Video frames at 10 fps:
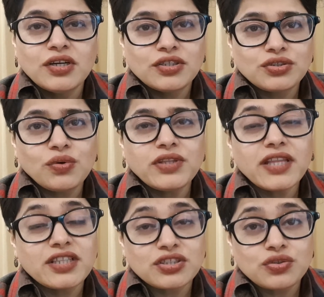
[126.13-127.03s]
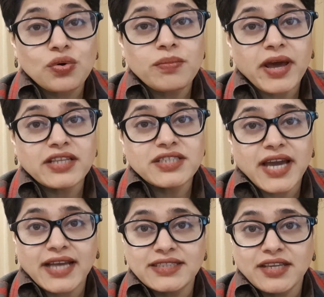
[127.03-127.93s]
so that the store manager
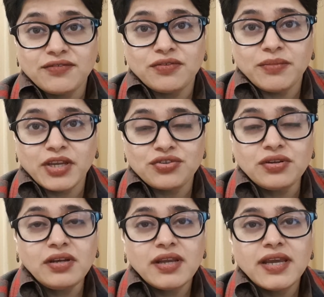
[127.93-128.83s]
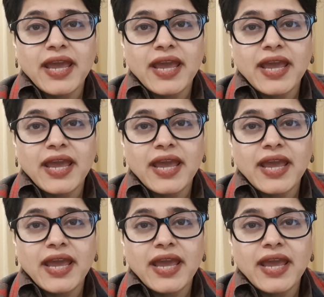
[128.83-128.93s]
has information